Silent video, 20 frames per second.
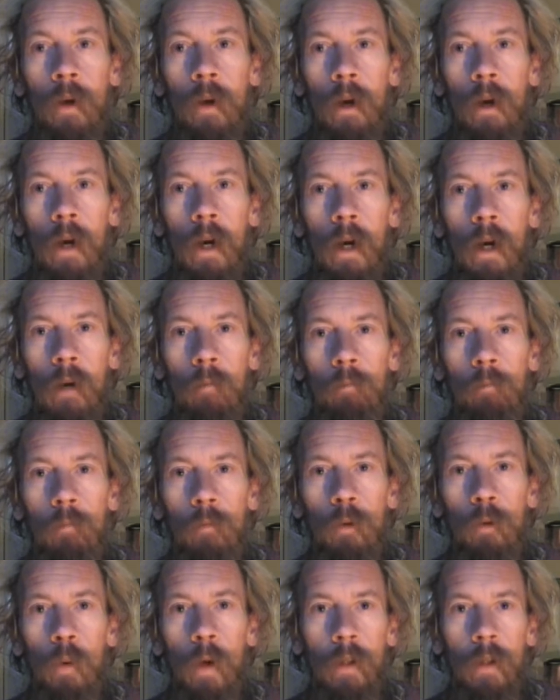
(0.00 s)

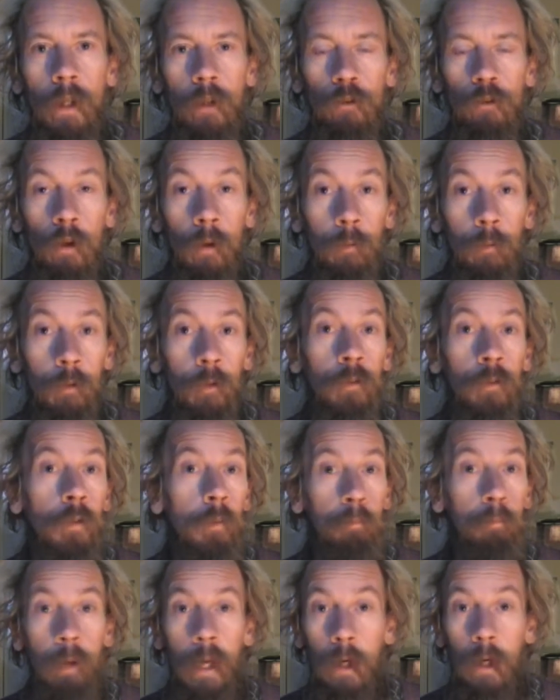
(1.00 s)
Quit their jobs, and
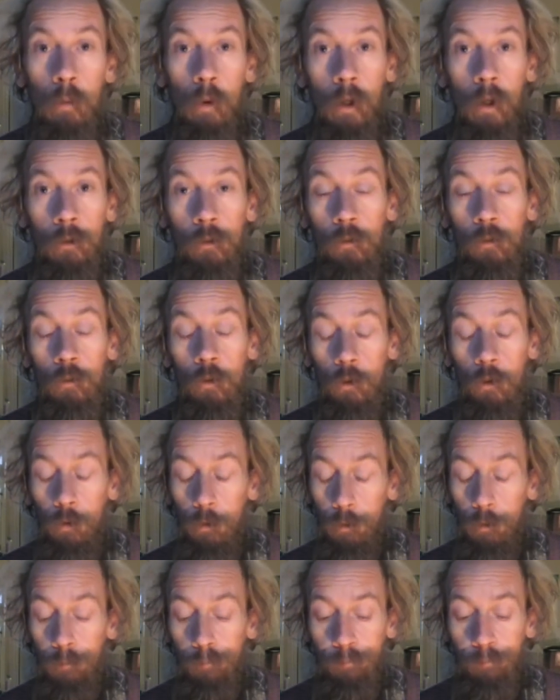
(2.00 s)
some big ones
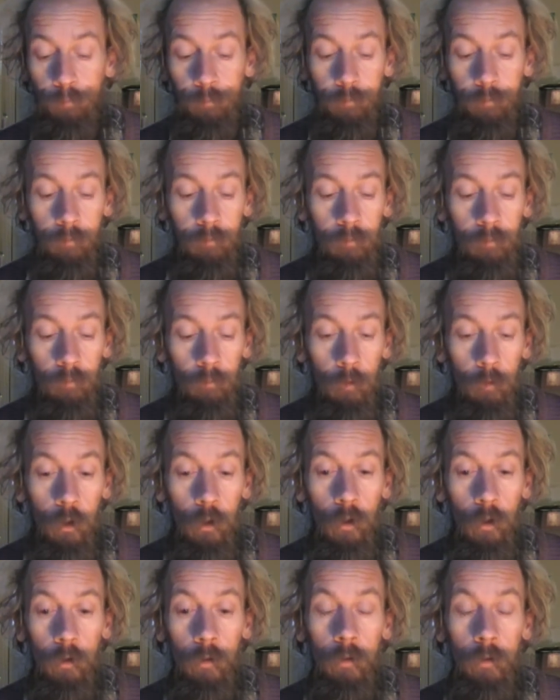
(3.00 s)
too.
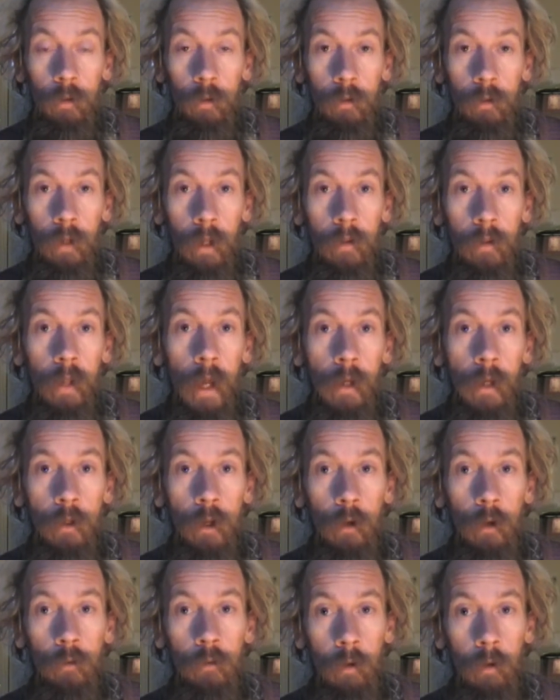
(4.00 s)
Did they
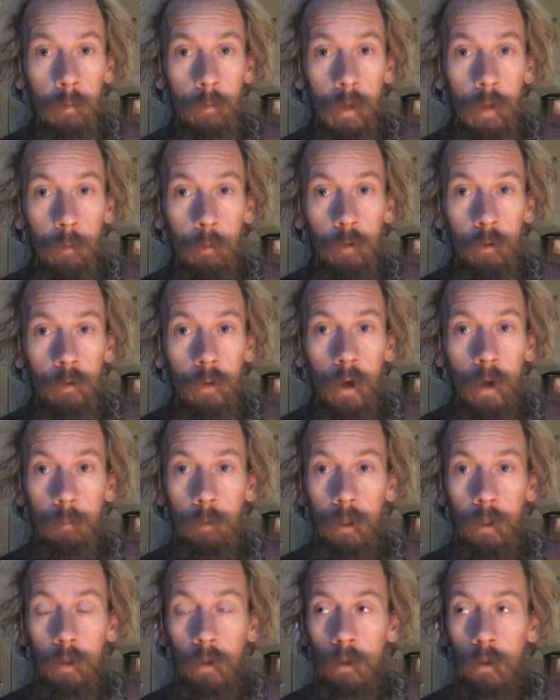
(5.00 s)
know something was
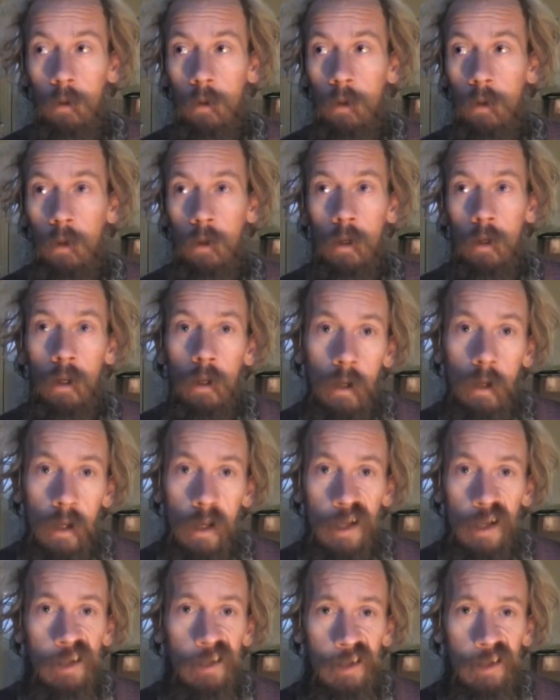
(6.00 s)
coming?
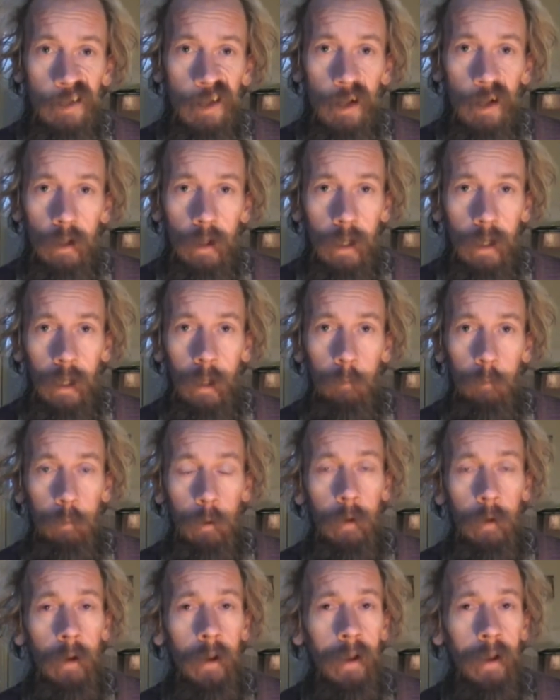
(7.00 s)
Insert clip.